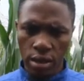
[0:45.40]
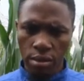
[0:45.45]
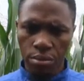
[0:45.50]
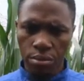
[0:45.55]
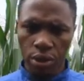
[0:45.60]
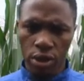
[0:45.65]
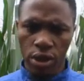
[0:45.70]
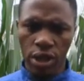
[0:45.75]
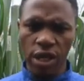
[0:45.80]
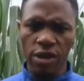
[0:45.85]

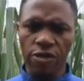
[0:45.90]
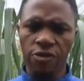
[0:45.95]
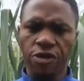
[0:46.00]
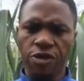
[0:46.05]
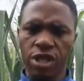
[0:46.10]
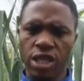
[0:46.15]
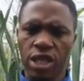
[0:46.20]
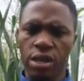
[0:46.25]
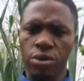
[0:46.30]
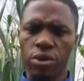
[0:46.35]
but
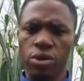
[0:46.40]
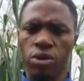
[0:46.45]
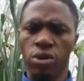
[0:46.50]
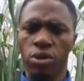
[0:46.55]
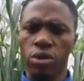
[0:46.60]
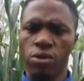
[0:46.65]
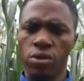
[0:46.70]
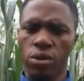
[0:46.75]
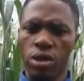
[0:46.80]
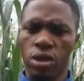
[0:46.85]
invisible to
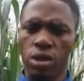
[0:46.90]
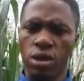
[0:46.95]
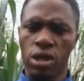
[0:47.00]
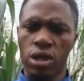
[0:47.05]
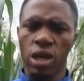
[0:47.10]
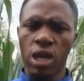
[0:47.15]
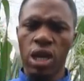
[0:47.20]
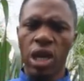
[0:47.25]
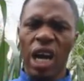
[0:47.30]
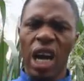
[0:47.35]
the world,
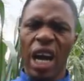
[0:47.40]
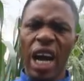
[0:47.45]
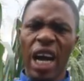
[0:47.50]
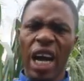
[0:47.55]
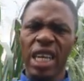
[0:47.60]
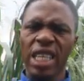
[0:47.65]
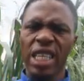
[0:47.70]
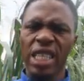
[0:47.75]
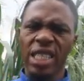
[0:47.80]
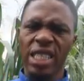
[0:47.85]

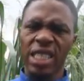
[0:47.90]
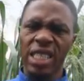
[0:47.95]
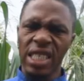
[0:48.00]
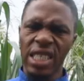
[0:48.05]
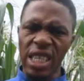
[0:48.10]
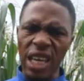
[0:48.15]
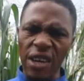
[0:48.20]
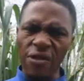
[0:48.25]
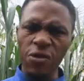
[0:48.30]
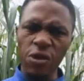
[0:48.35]
are the
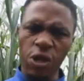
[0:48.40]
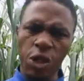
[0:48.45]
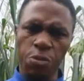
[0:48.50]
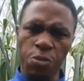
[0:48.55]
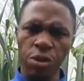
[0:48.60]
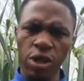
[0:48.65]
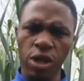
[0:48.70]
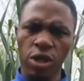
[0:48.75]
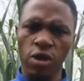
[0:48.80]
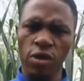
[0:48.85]
seven
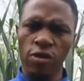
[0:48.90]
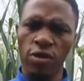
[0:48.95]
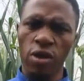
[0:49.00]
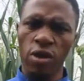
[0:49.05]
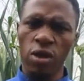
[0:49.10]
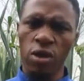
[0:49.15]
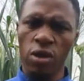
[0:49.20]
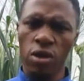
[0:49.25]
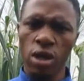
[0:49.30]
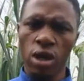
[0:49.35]
spirits of God
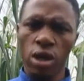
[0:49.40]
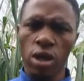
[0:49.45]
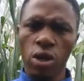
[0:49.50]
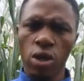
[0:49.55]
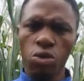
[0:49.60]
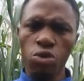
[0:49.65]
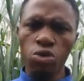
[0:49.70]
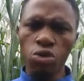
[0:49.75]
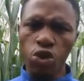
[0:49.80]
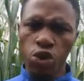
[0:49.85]

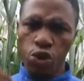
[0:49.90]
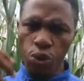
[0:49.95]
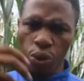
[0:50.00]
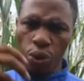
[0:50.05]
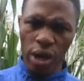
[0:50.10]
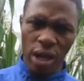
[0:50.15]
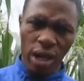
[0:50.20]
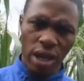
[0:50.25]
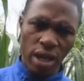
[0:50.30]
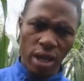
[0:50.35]
who
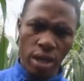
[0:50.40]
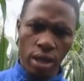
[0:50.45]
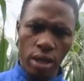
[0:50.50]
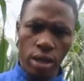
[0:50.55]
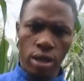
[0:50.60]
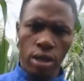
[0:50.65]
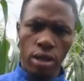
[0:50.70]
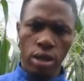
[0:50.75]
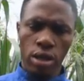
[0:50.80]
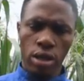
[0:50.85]
dwell
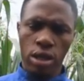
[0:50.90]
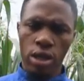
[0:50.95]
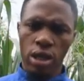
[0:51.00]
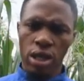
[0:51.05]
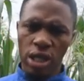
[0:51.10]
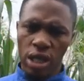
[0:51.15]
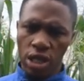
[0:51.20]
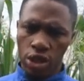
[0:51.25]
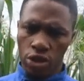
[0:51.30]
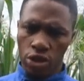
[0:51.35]

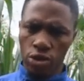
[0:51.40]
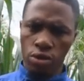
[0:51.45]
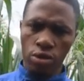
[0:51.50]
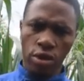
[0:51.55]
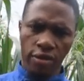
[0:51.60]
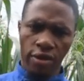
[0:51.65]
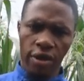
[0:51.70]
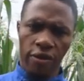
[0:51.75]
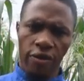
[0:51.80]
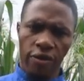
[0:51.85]
in the throne
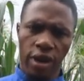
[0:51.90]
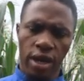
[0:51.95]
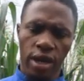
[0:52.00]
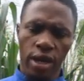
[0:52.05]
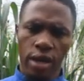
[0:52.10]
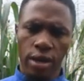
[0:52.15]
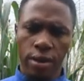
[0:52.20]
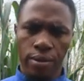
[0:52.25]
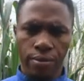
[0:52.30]
of the Father.